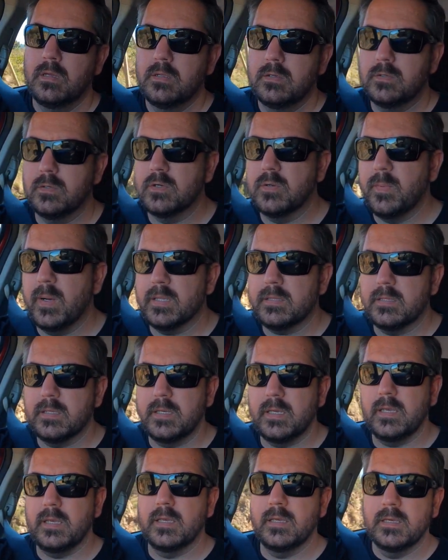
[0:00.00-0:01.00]
Talk about
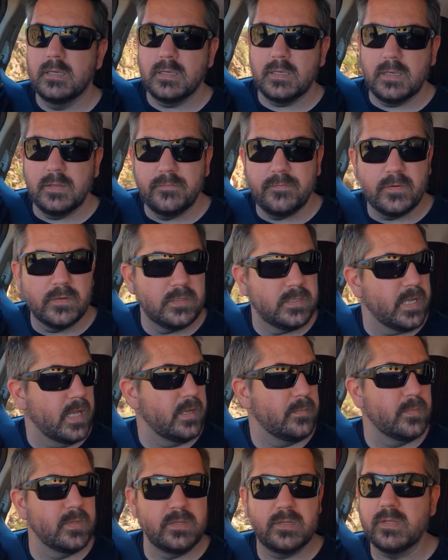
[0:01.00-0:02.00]
the
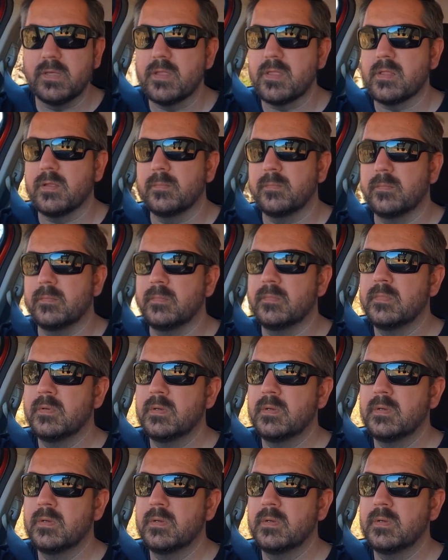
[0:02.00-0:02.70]
infotainment system